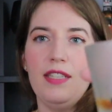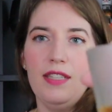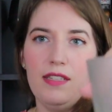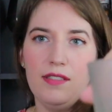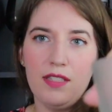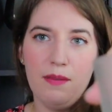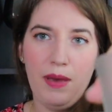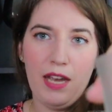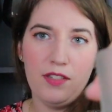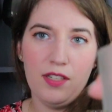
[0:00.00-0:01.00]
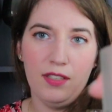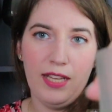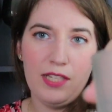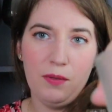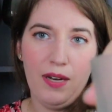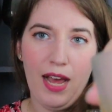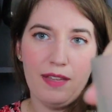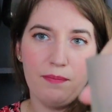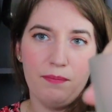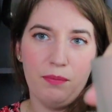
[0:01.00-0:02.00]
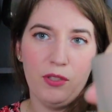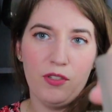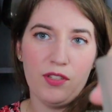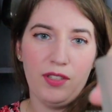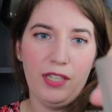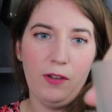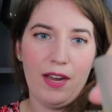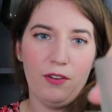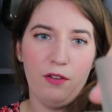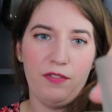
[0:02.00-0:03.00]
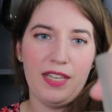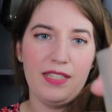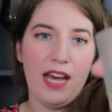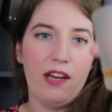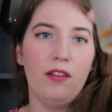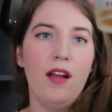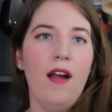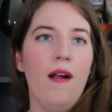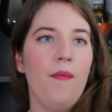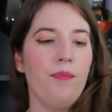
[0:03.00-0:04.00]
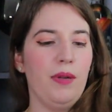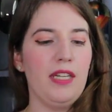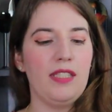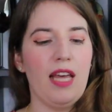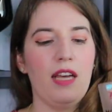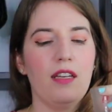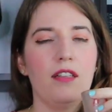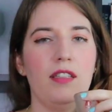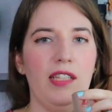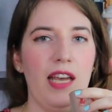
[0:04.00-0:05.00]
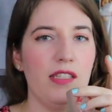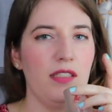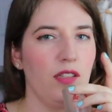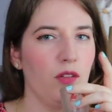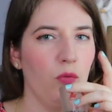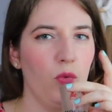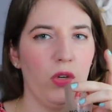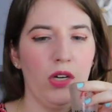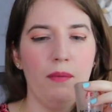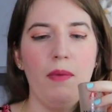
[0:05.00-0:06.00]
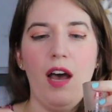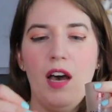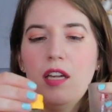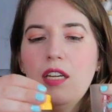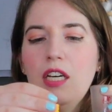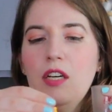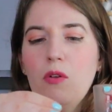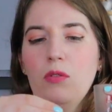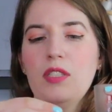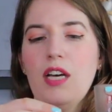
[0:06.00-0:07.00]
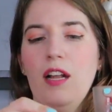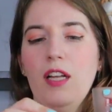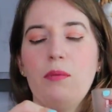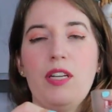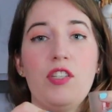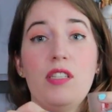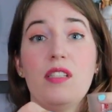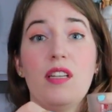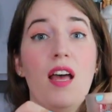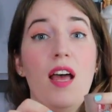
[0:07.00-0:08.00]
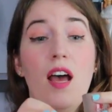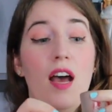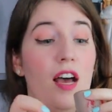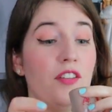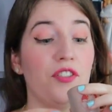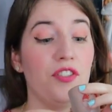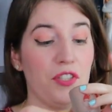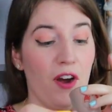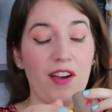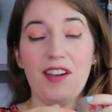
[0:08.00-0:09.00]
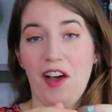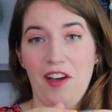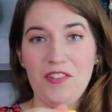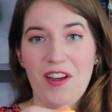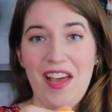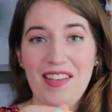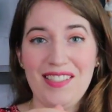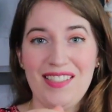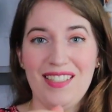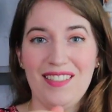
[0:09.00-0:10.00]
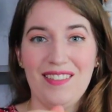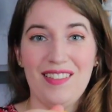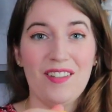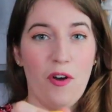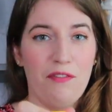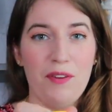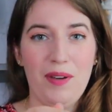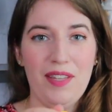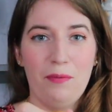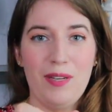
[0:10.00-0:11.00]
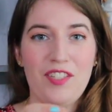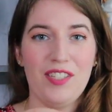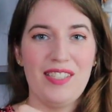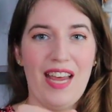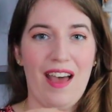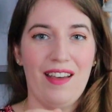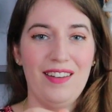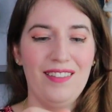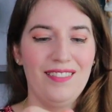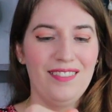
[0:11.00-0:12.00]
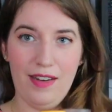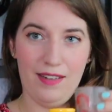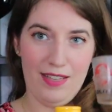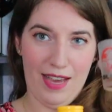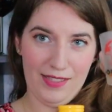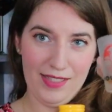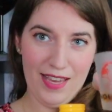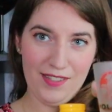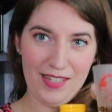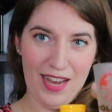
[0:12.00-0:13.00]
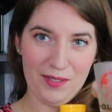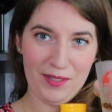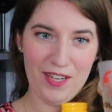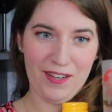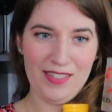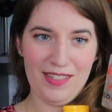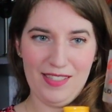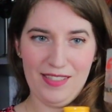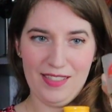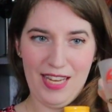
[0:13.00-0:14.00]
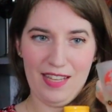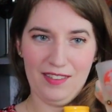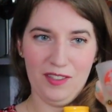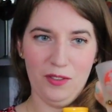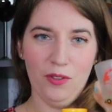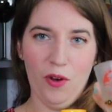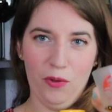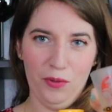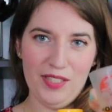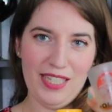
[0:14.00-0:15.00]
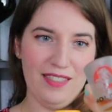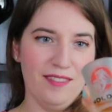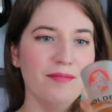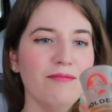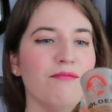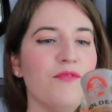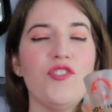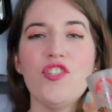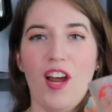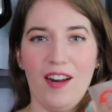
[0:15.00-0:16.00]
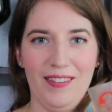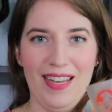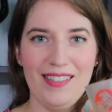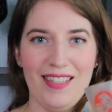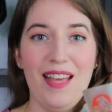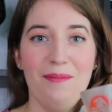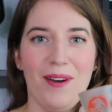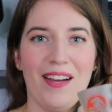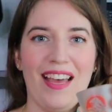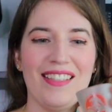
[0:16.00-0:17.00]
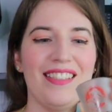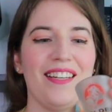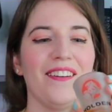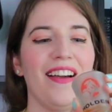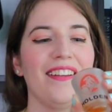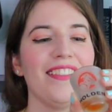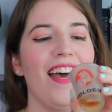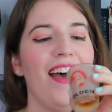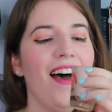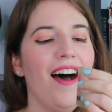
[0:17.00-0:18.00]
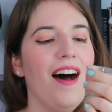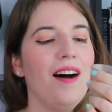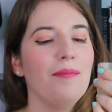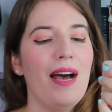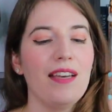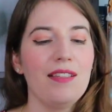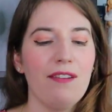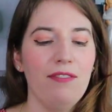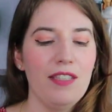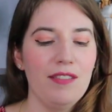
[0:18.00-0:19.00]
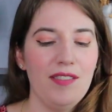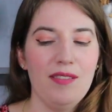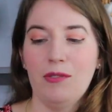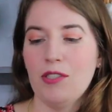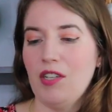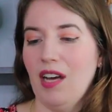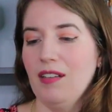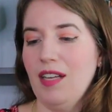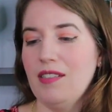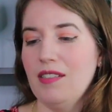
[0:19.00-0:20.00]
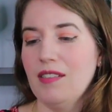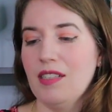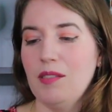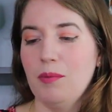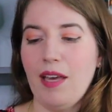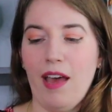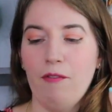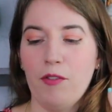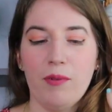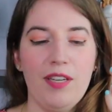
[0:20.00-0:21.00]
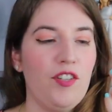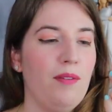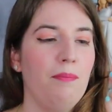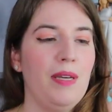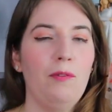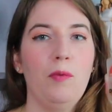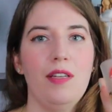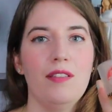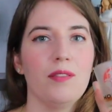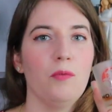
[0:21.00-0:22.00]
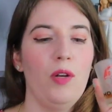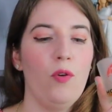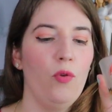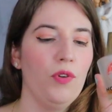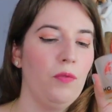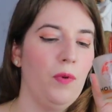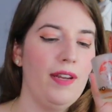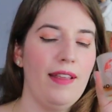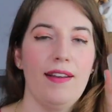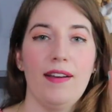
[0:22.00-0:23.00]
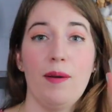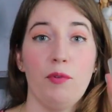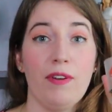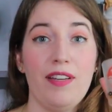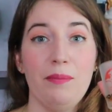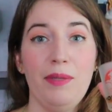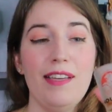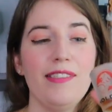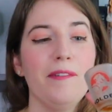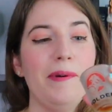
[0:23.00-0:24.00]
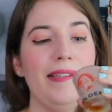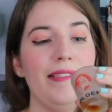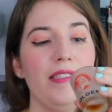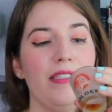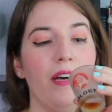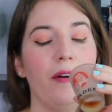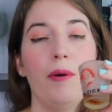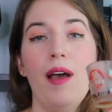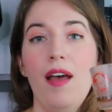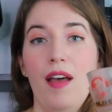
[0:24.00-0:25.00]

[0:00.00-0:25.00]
in this compared to the last one, I put so little, I don't know if you can tell, but it's that classic warm honey gold color, which is a stark contrast to the coffee one that we just had. And yes, in case you guys were curious, this is a little Holden shot glass that Mark had sitting around. I could definitely use some more shot glasses because we have 3 Jim Beam ones, 1 Holden one, and then a couple random plastic ones. So